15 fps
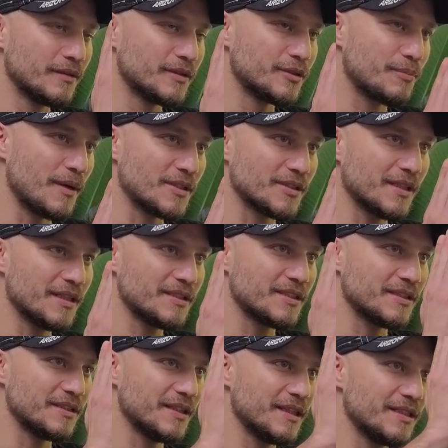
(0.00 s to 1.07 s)
spends less
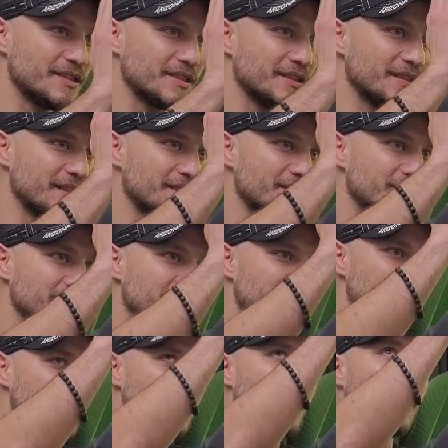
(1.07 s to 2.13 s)
and less and less and
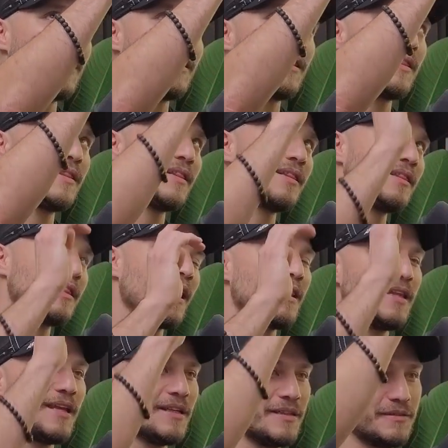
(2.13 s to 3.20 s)
less, and then
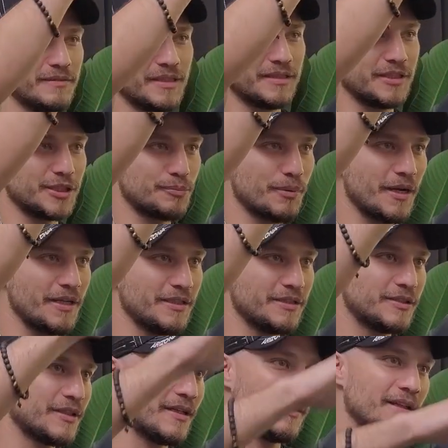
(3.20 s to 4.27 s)
they hit the
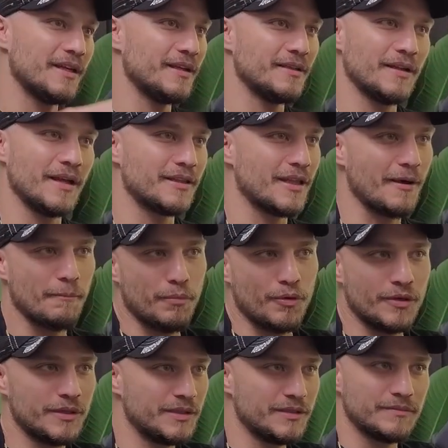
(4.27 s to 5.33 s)
space, and then at that
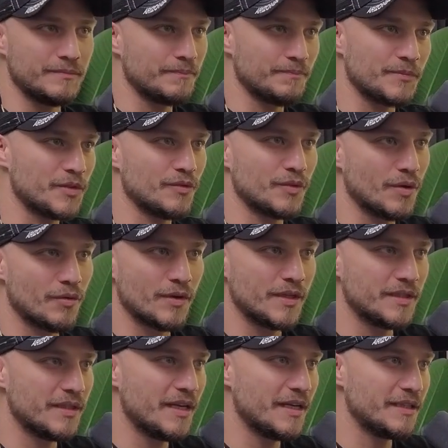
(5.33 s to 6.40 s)
point you're already
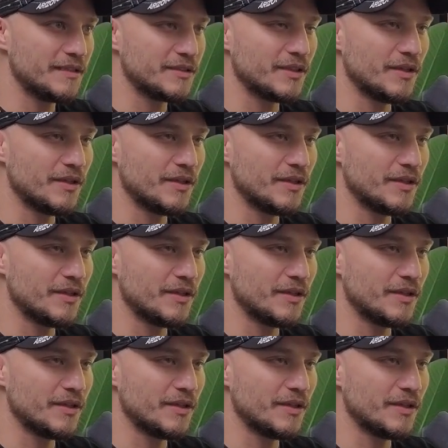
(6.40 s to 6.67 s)
there. So